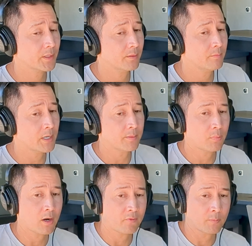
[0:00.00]
my
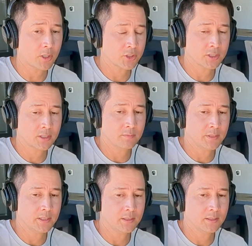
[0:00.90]
profit margins can
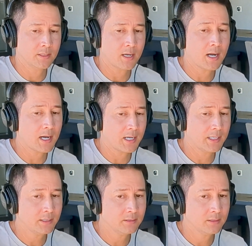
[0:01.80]
be
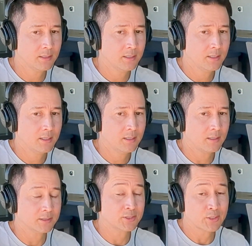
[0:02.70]
high
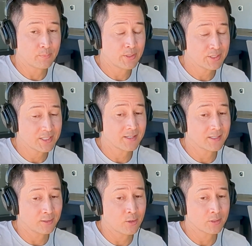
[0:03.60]
on some months and
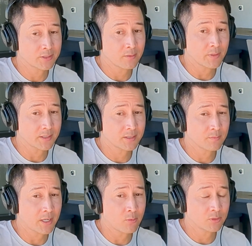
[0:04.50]
then low on some months.
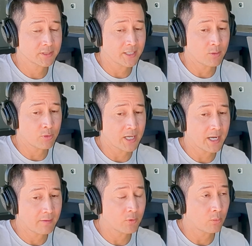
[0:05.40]
But I will say, when I
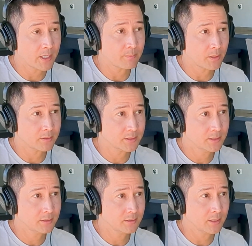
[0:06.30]
have the right
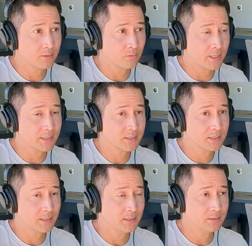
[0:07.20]
person in the right
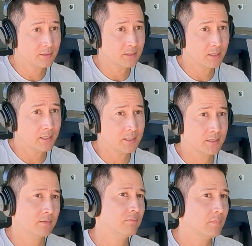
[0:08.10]
seat,
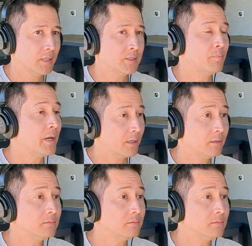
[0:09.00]
it's better.